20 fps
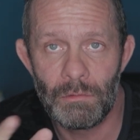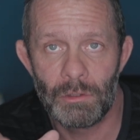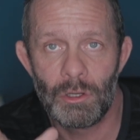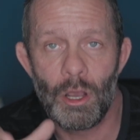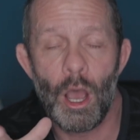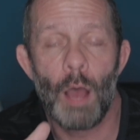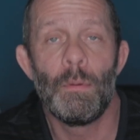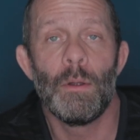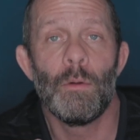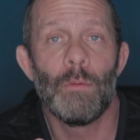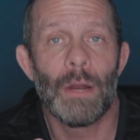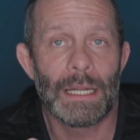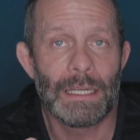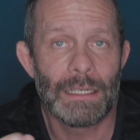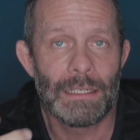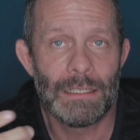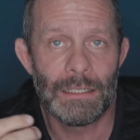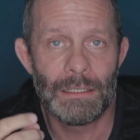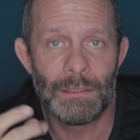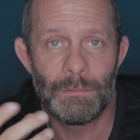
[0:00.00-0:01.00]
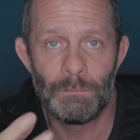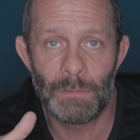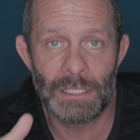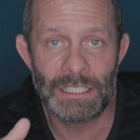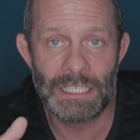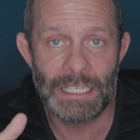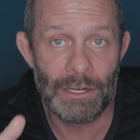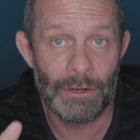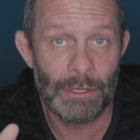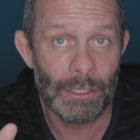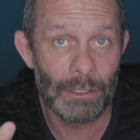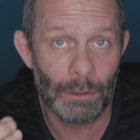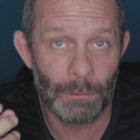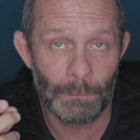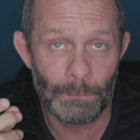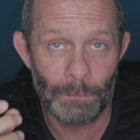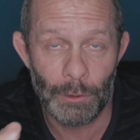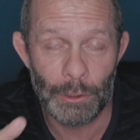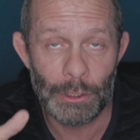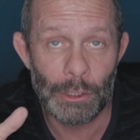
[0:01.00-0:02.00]
copyrighted material
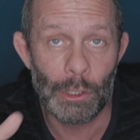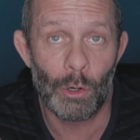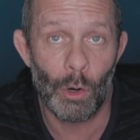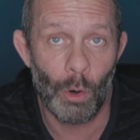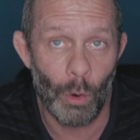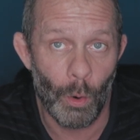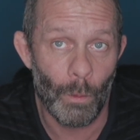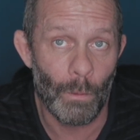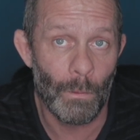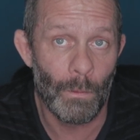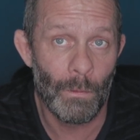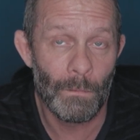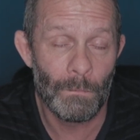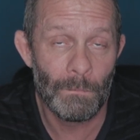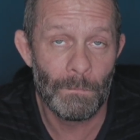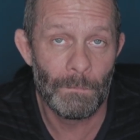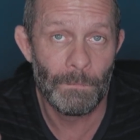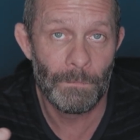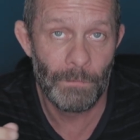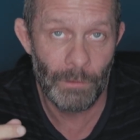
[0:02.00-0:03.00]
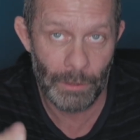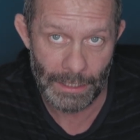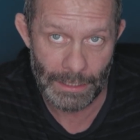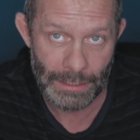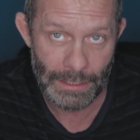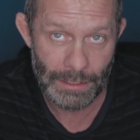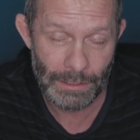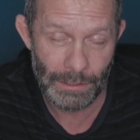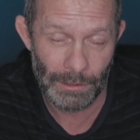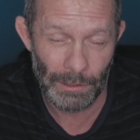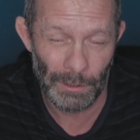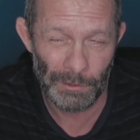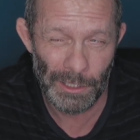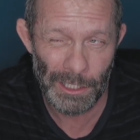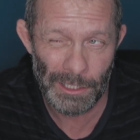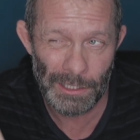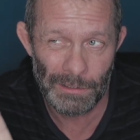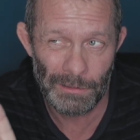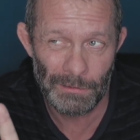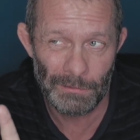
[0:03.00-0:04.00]
for your own footage.
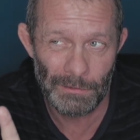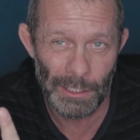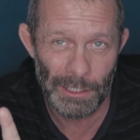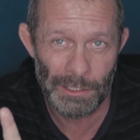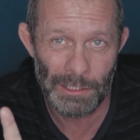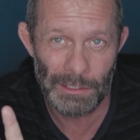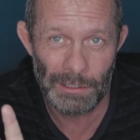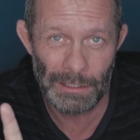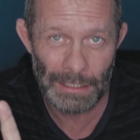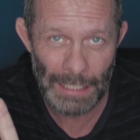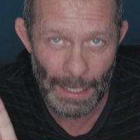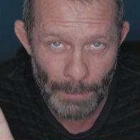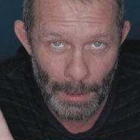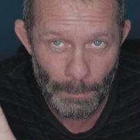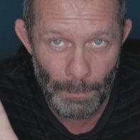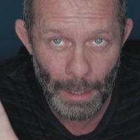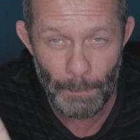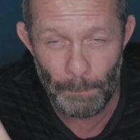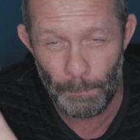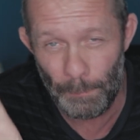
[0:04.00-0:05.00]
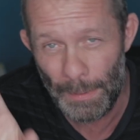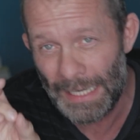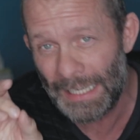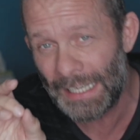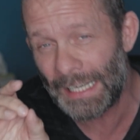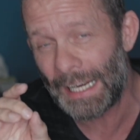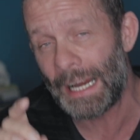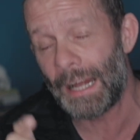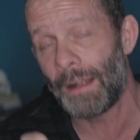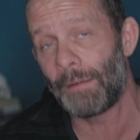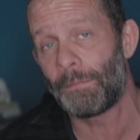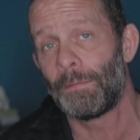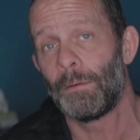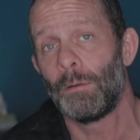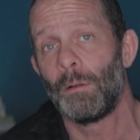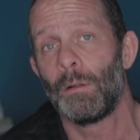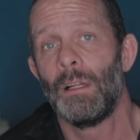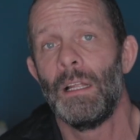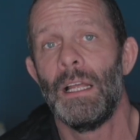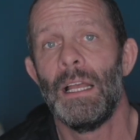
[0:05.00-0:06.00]
Just keep in mind, be
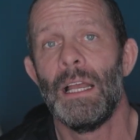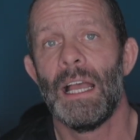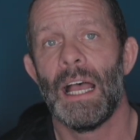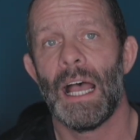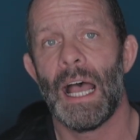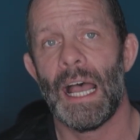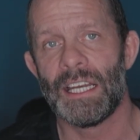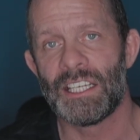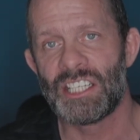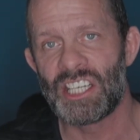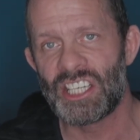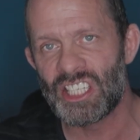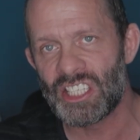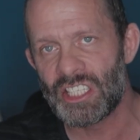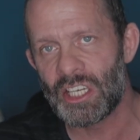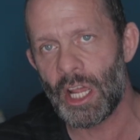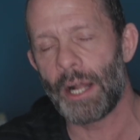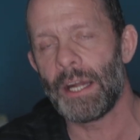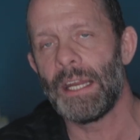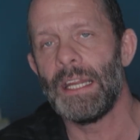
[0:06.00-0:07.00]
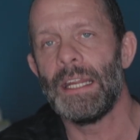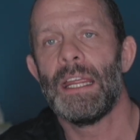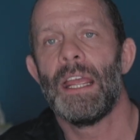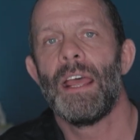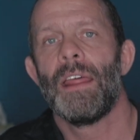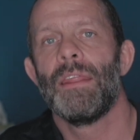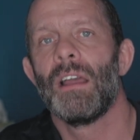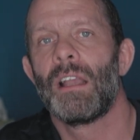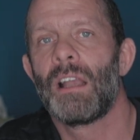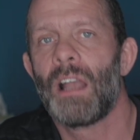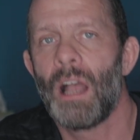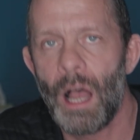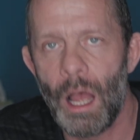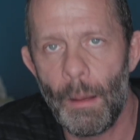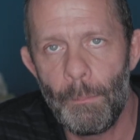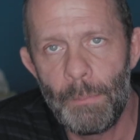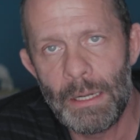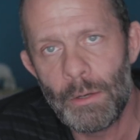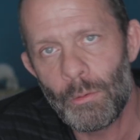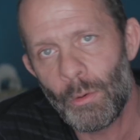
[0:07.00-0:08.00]
careful and study the
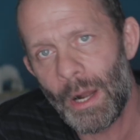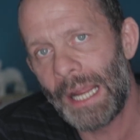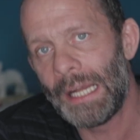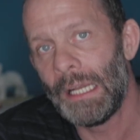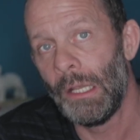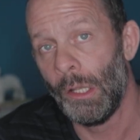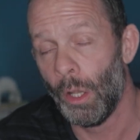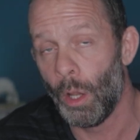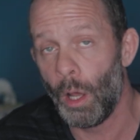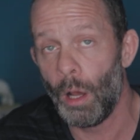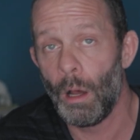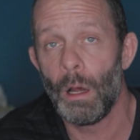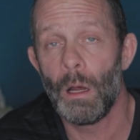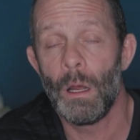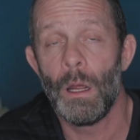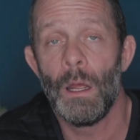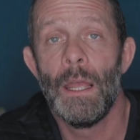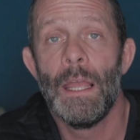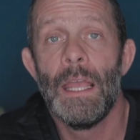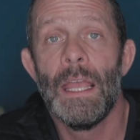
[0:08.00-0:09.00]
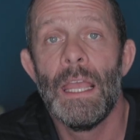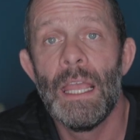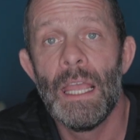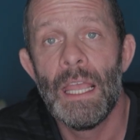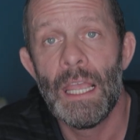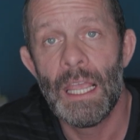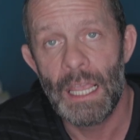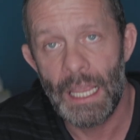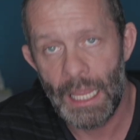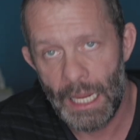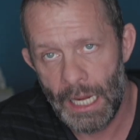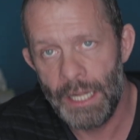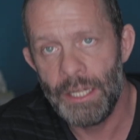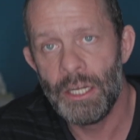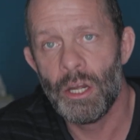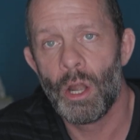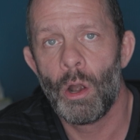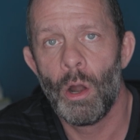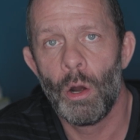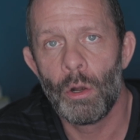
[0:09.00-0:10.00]
copyright law in
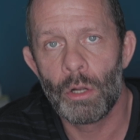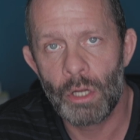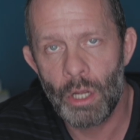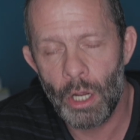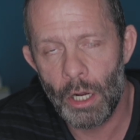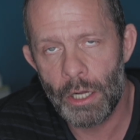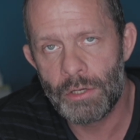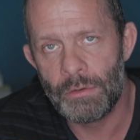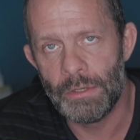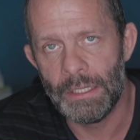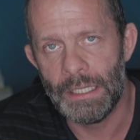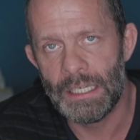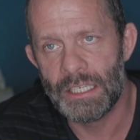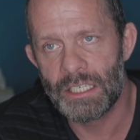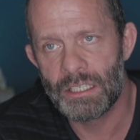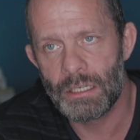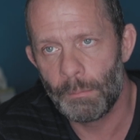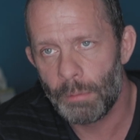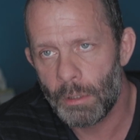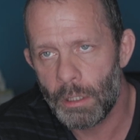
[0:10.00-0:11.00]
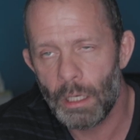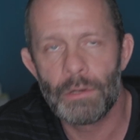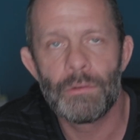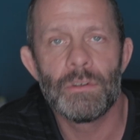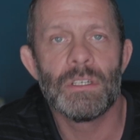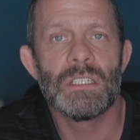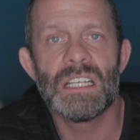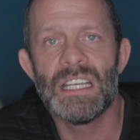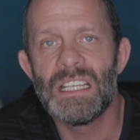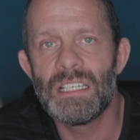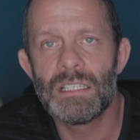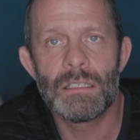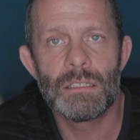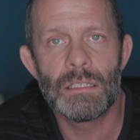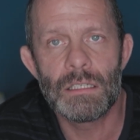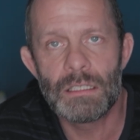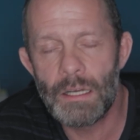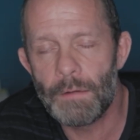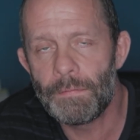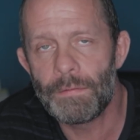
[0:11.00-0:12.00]
your own country. In some countries it's
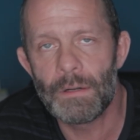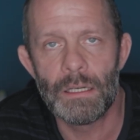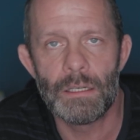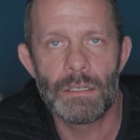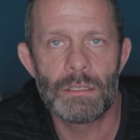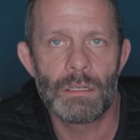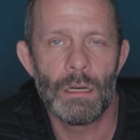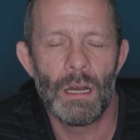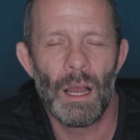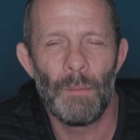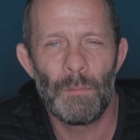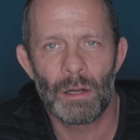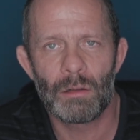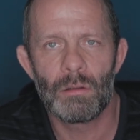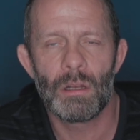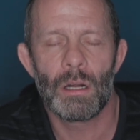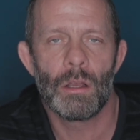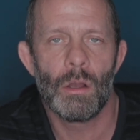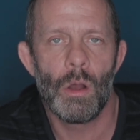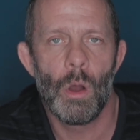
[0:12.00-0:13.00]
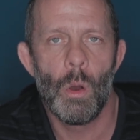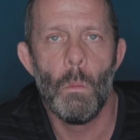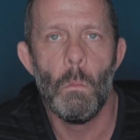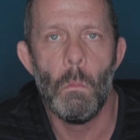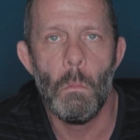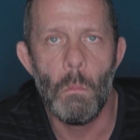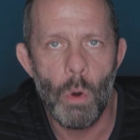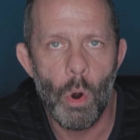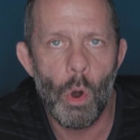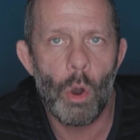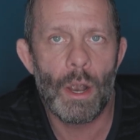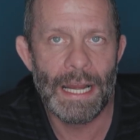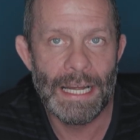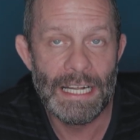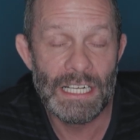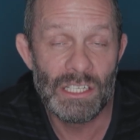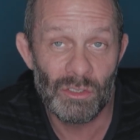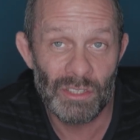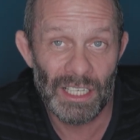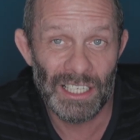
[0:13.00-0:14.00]
different, so I'm not going to go more
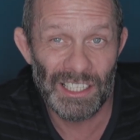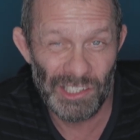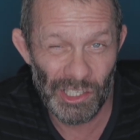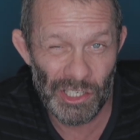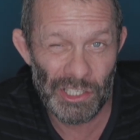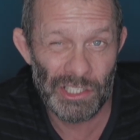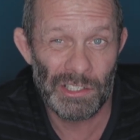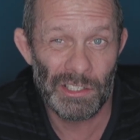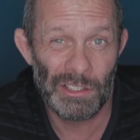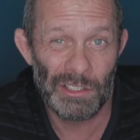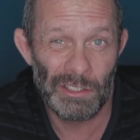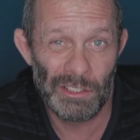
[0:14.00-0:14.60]
into that. Just